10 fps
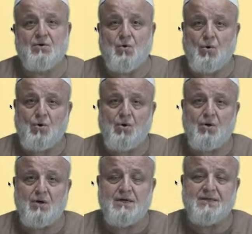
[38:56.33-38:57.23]

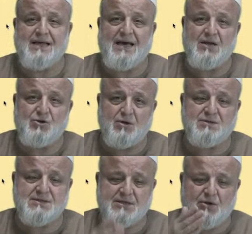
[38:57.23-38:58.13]
Or they are not
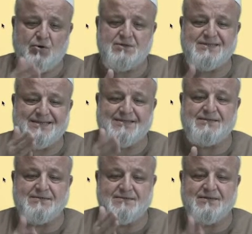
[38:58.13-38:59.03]

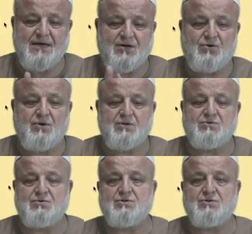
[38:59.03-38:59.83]
slaughtered according to the